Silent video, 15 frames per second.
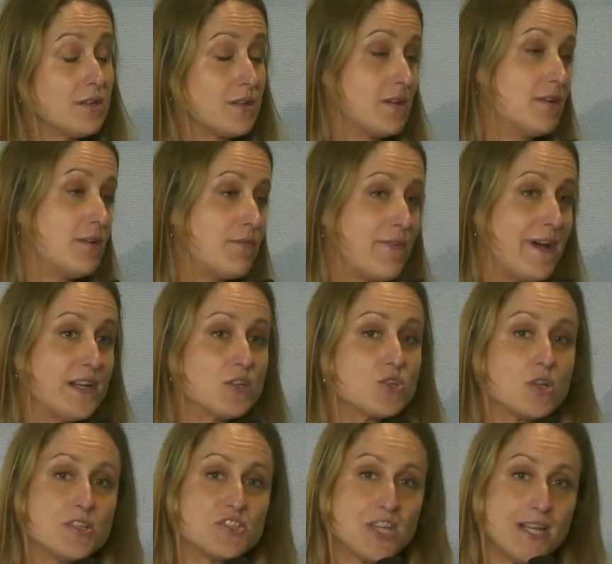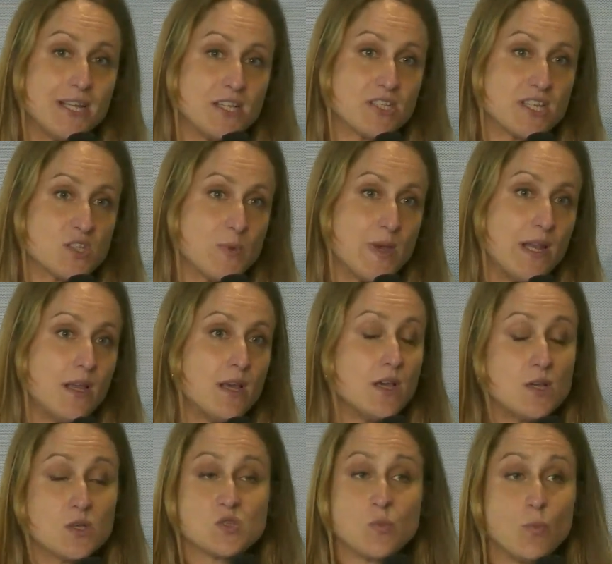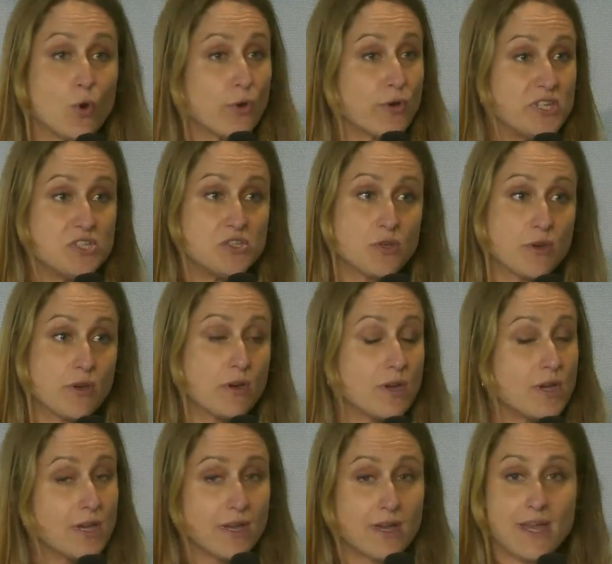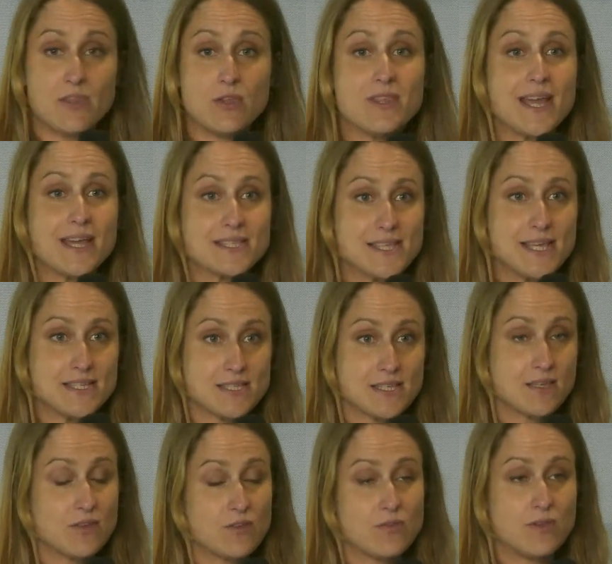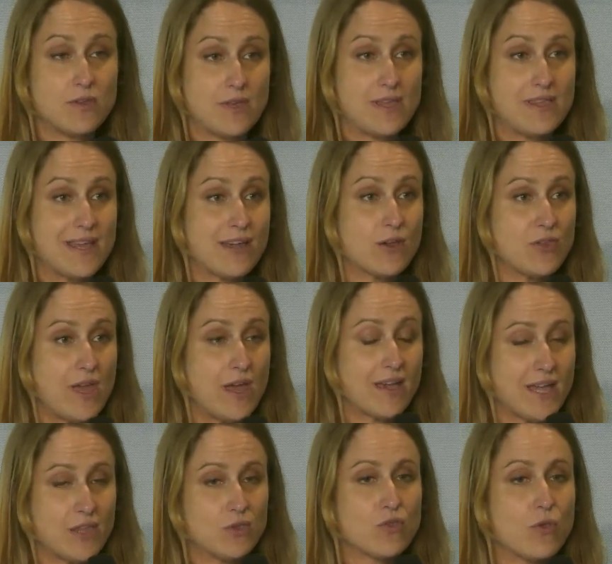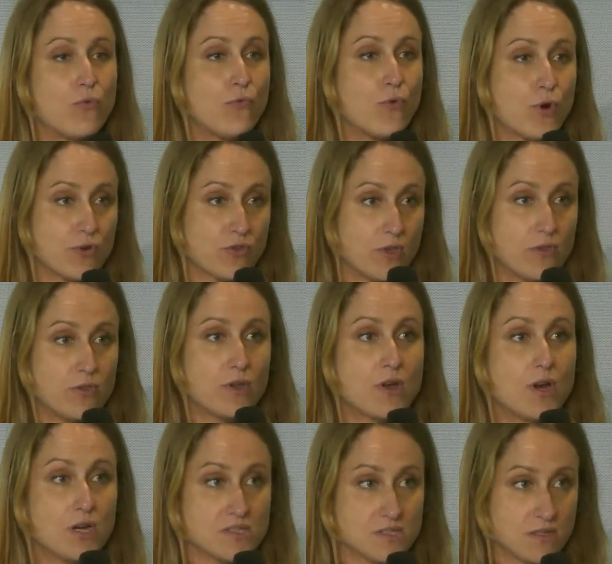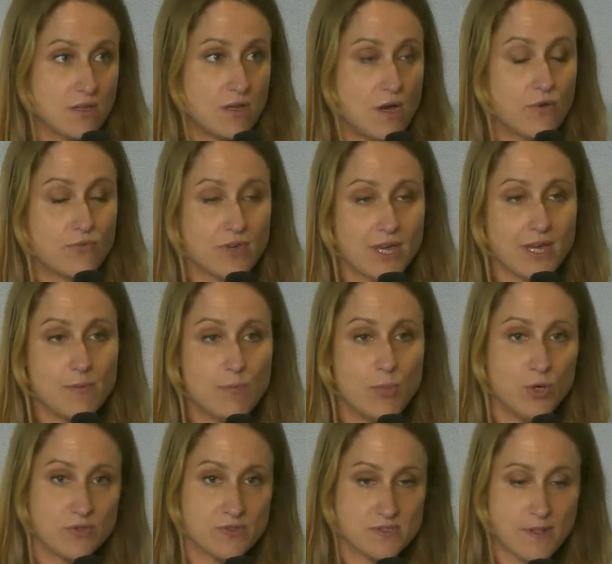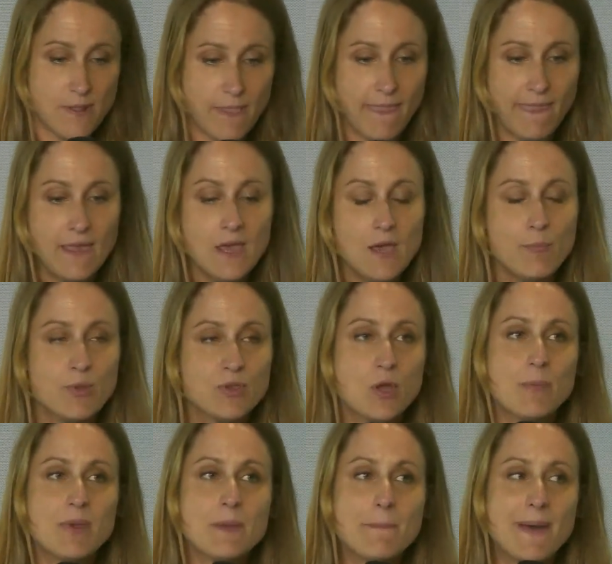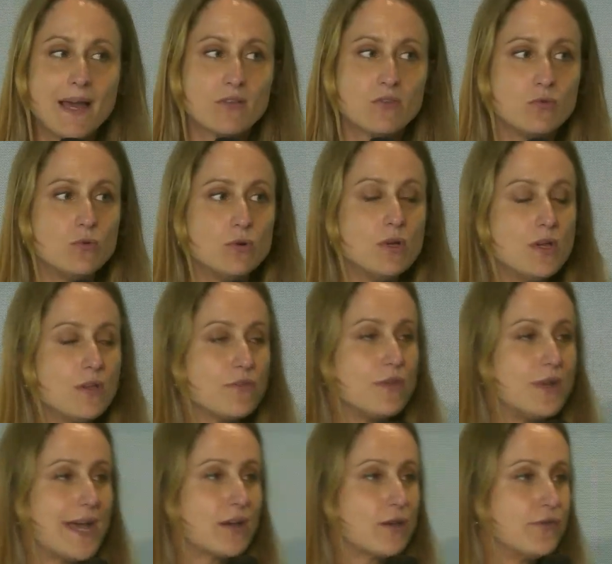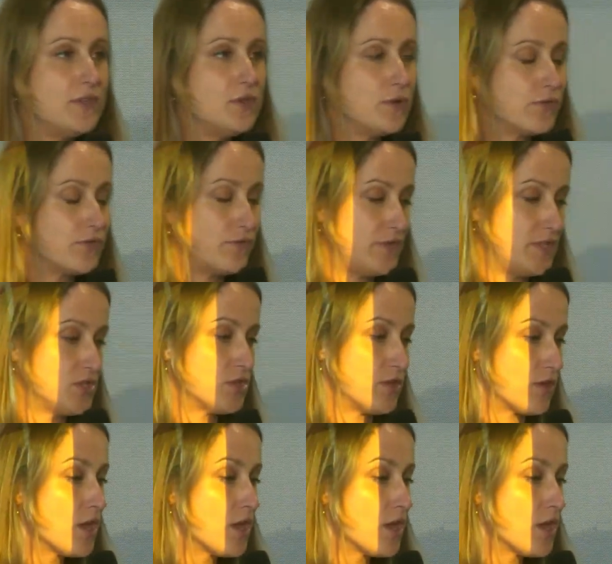financial challenge as well. Smaller issuers cannot access and they cannot afford the cost of green bonds. But coming back to the lack of innovation,